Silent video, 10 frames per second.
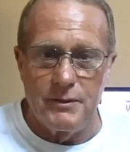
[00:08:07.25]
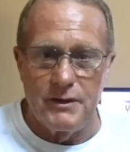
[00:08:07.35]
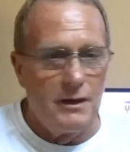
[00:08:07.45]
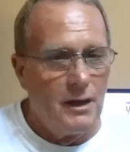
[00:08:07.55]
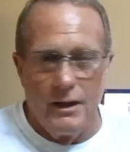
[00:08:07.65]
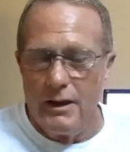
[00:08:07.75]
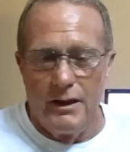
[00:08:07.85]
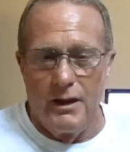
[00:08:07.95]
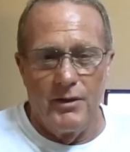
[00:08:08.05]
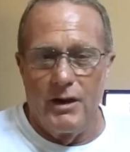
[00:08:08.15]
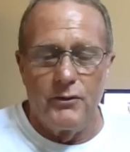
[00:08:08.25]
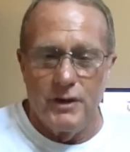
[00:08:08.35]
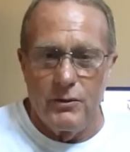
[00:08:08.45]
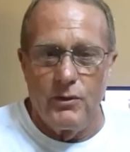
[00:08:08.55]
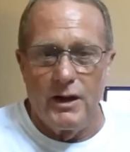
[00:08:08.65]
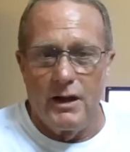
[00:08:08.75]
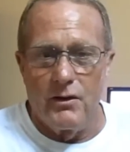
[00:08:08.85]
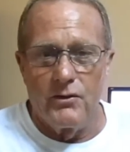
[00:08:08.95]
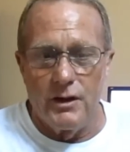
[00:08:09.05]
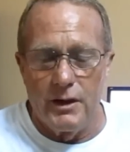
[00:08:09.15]
And I mean, I really went out
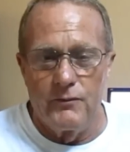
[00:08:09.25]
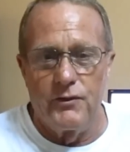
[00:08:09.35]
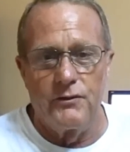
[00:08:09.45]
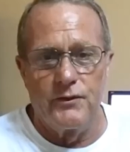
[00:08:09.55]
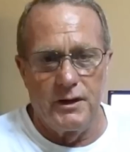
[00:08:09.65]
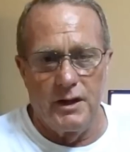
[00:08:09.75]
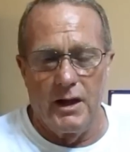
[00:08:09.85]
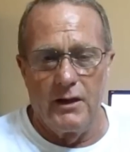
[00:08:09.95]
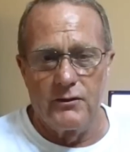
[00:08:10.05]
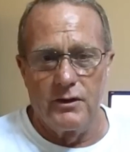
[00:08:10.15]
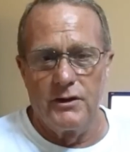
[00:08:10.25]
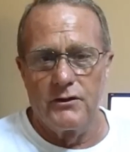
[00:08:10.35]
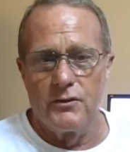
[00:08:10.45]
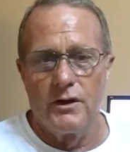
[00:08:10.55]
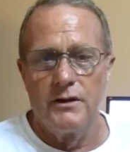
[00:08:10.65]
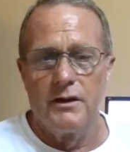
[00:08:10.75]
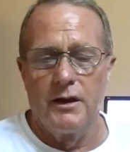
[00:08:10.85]
on the limb for you guys on this one,